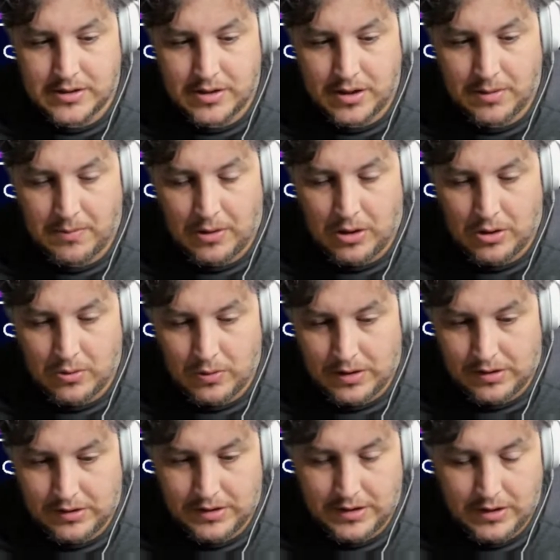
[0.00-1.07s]
to the ball
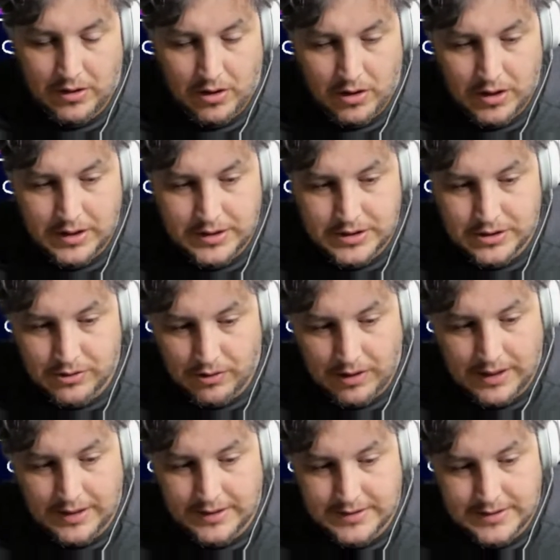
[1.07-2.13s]
quickly are his
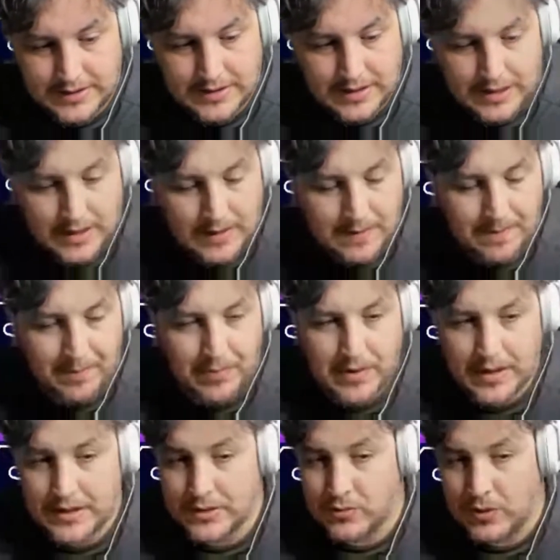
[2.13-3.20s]
strengths.
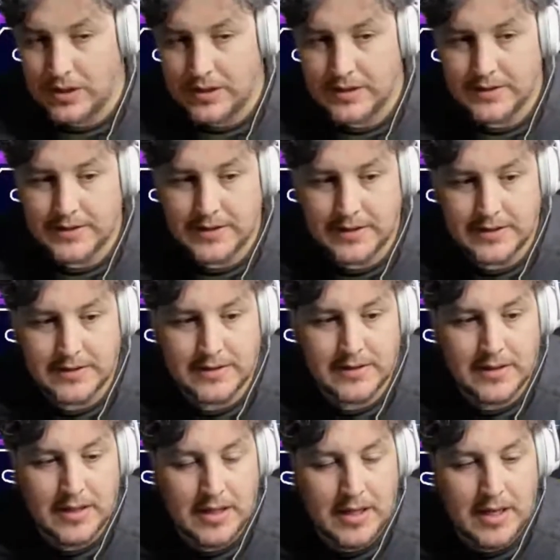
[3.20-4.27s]
His weaknesses.
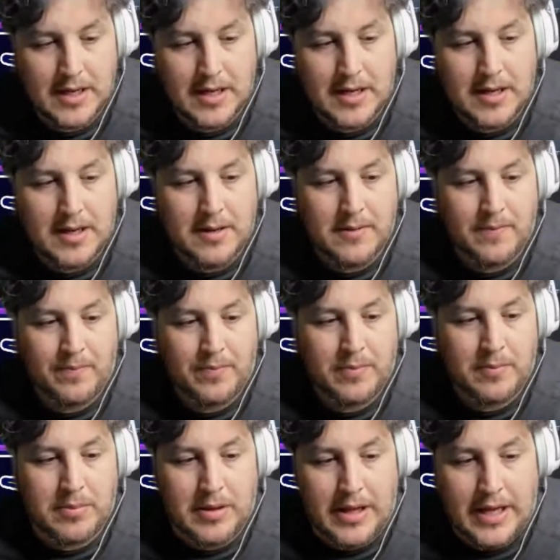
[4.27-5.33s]

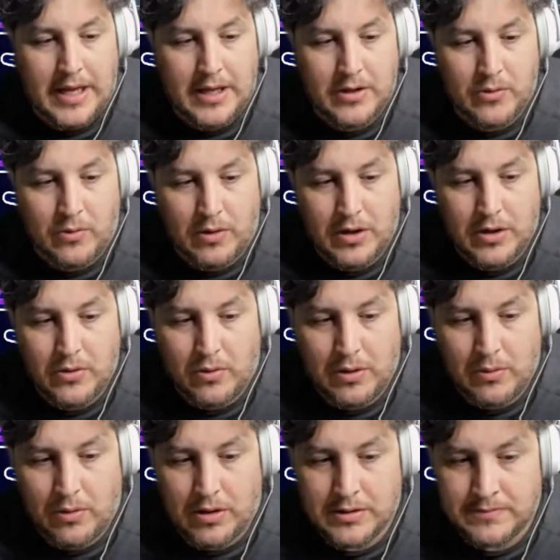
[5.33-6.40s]
Play in
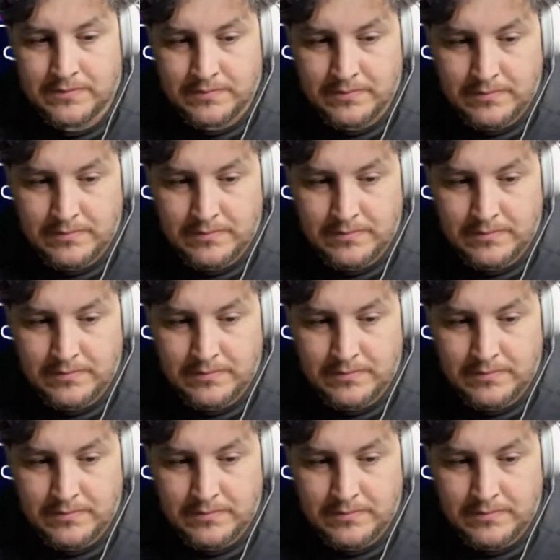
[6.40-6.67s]
2021